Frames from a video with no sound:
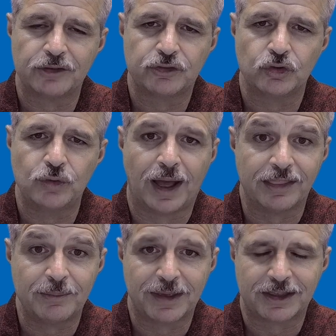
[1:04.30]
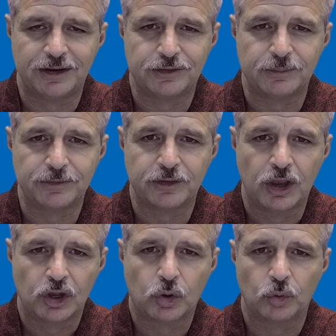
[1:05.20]
two other mechanisms
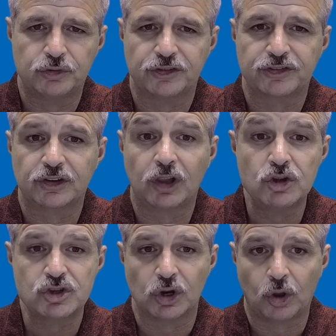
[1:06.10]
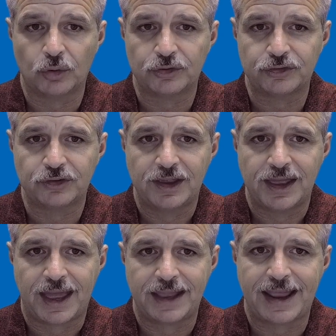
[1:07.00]
called disclosure logs
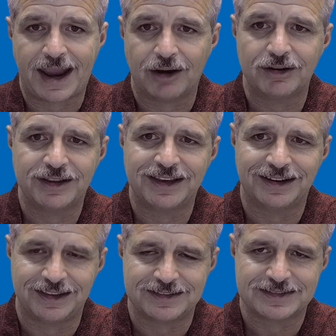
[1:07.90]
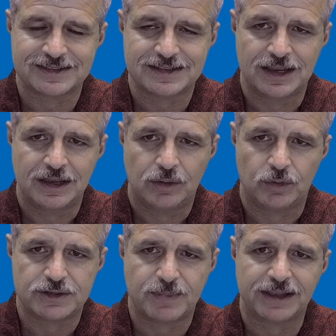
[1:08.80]
and Harradine lists,
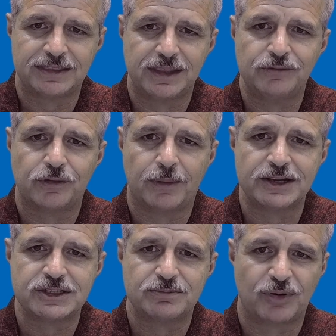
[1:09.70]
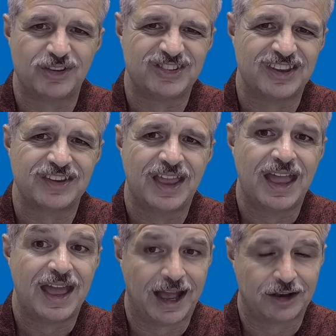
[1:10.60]
which make the information process
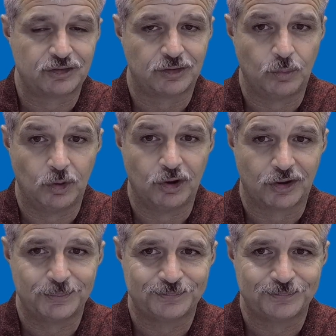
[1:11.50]
actually work.